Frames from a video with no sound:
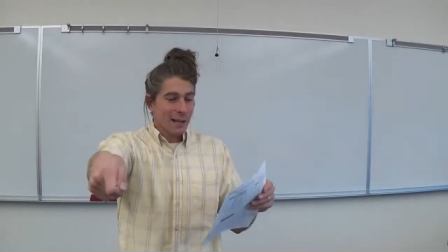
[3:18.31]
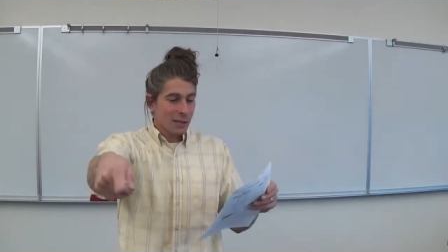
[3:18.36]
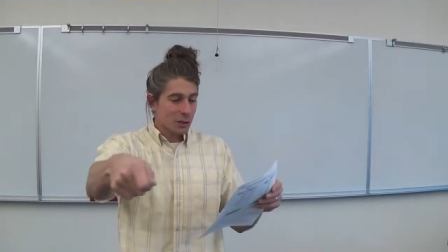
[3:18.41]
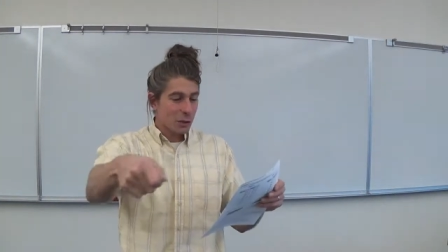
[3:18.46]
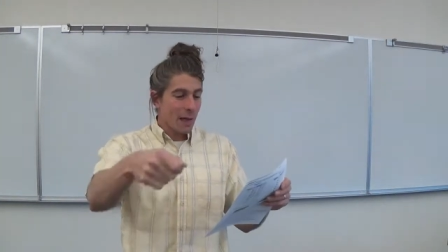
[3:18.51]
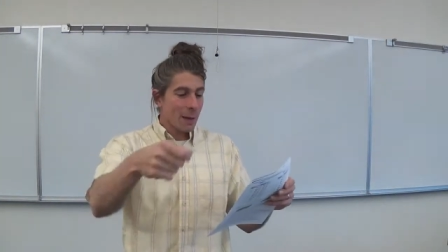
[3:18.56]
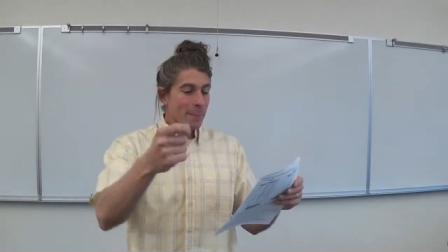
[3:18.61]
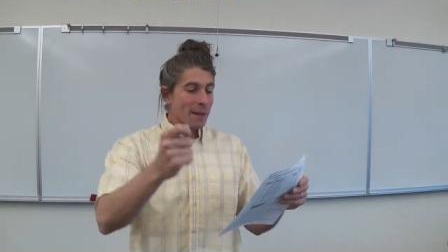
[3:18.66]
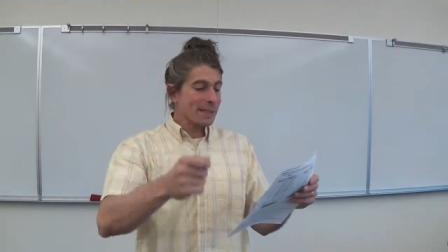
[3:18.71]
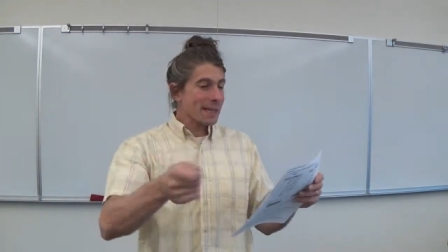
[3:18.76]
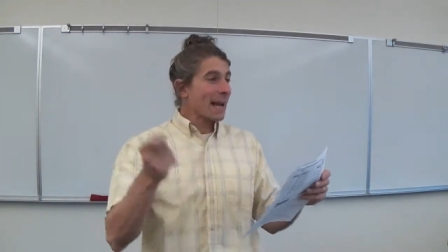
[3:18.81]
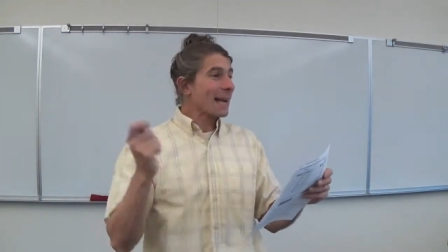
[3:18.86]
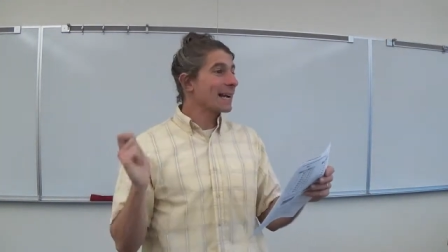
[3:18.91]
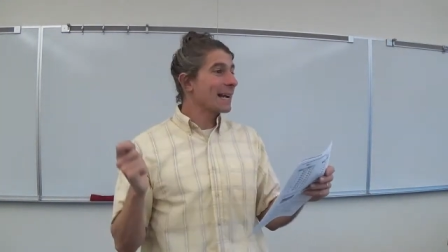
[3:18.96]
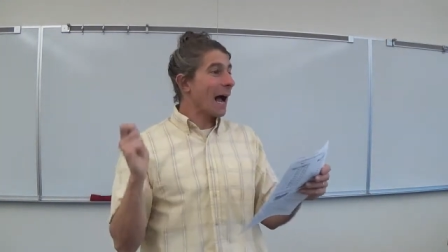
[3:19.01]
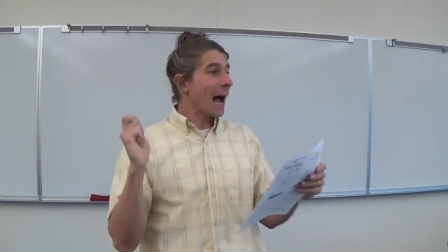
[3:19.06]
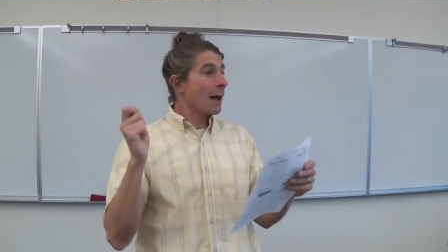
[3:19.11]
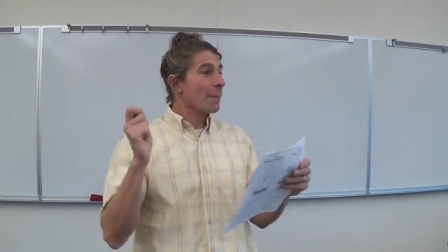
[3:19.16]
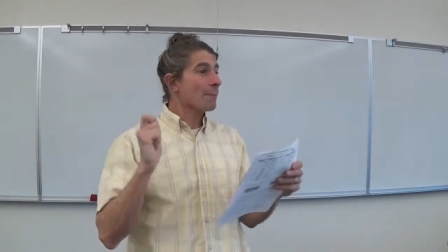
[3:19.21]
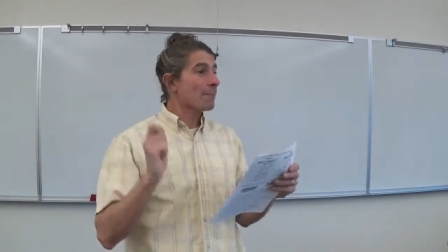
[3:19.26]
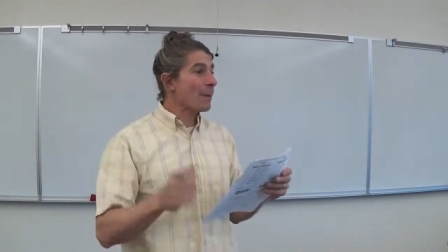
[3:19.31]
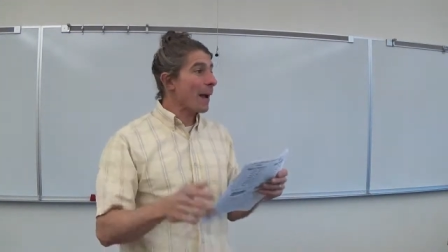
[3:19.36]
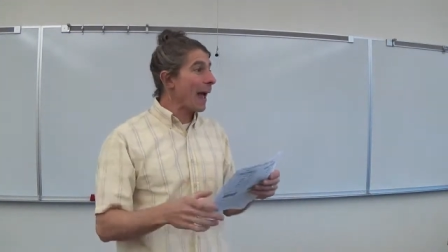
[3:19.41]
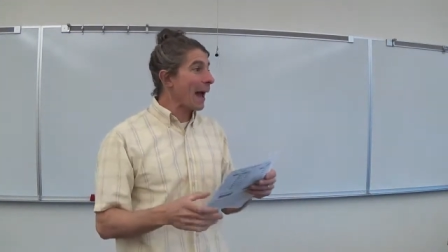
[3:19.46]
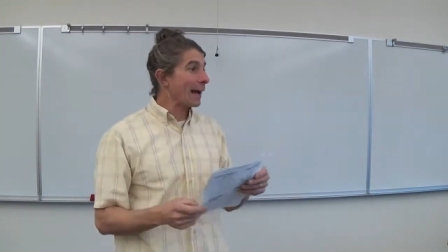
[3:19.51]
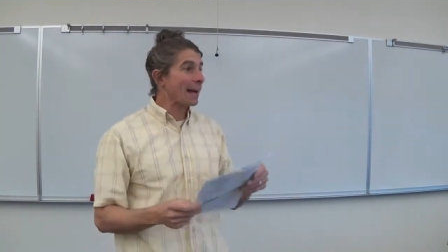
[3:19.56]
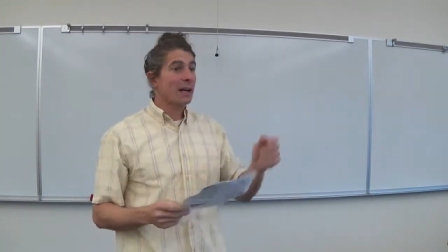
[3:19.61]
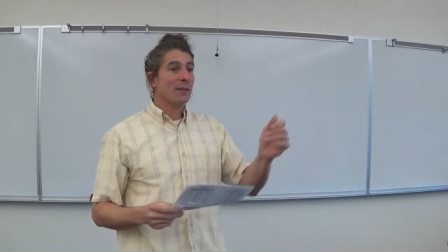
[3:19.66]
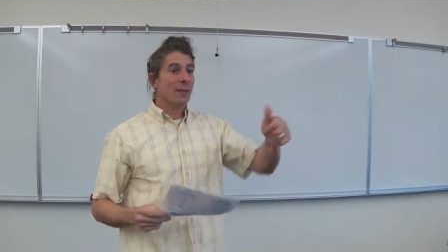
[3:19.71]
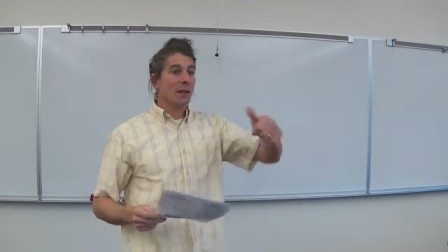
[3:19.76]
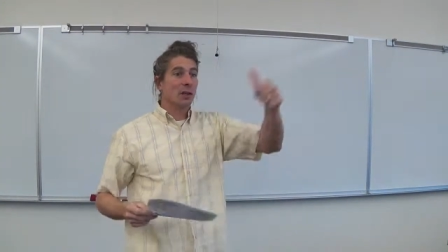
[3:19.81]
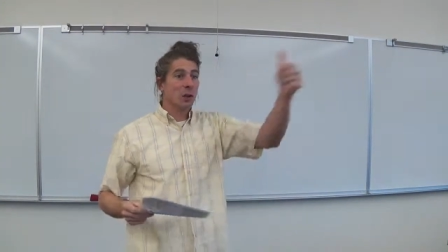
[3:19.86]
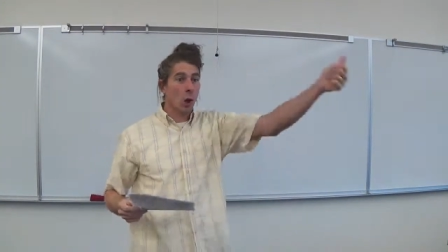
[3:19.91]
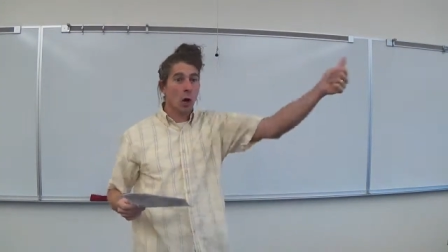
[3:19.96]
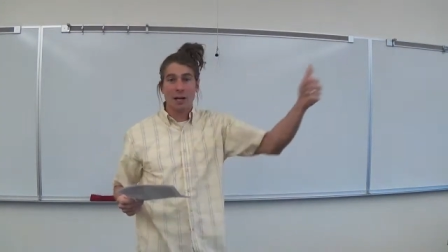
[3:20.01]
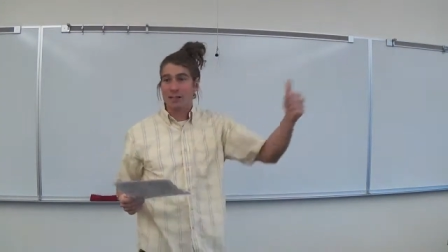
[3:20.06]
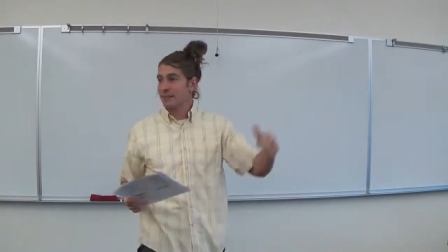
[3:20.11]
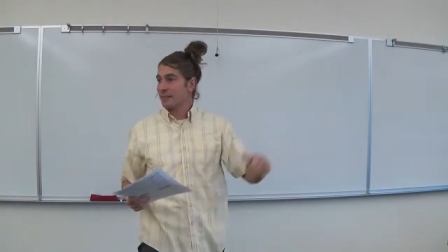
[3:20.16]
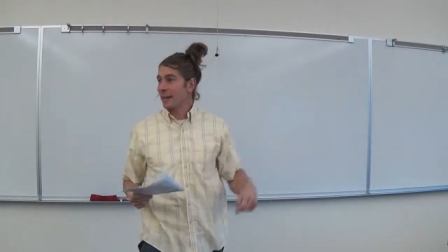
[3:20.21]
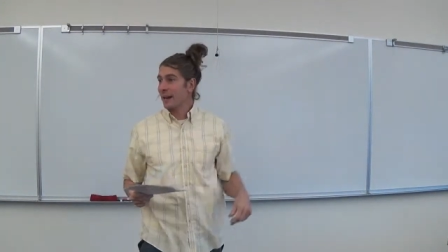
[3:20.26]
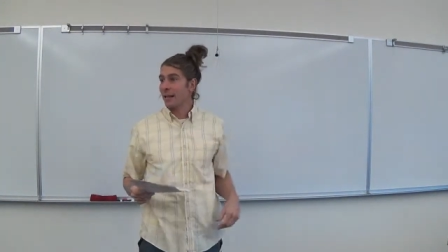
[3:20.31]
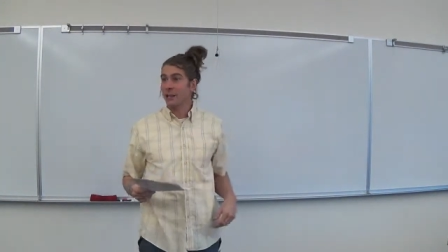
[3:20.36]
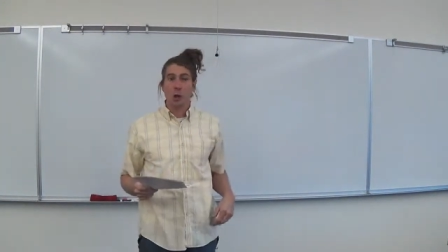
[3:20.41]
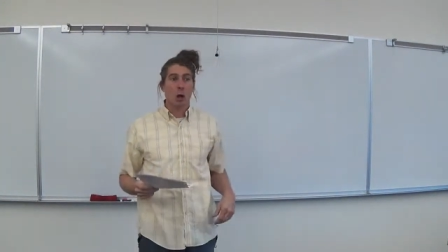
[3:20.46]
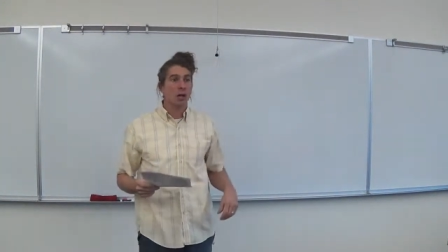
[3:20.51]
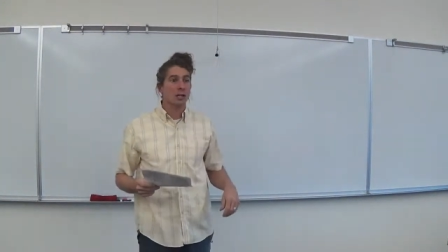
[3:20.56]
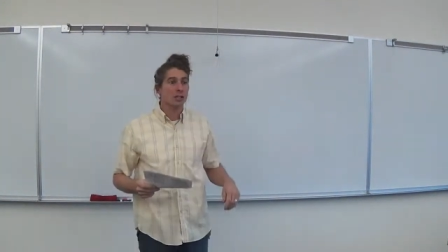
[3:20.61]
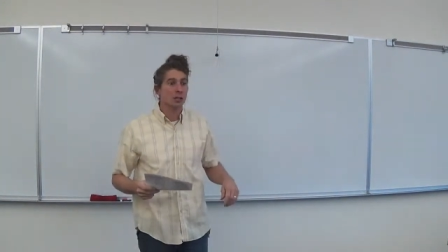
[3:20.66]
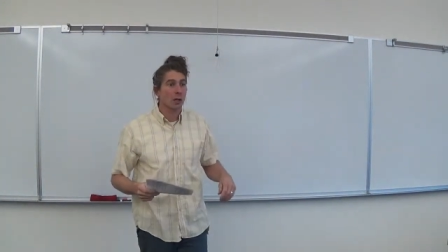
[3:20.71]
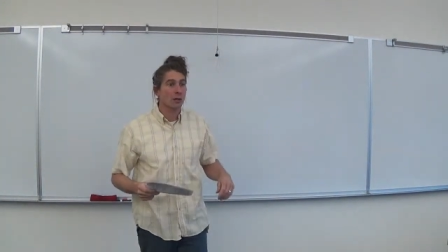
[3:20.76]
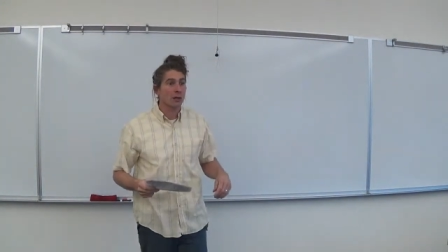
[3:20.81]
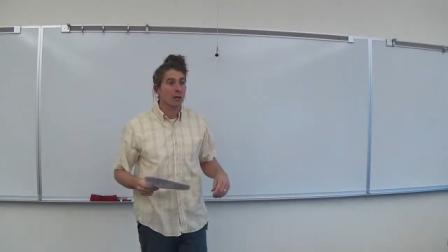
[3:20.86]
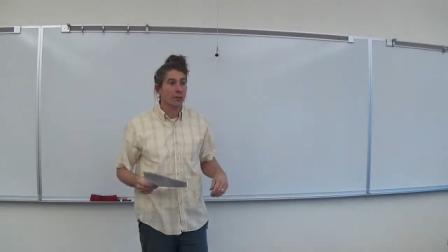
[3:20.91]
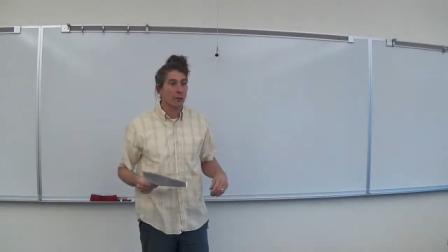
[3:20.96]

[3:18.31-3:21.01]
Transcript: So that means I got back the loss that I lost on the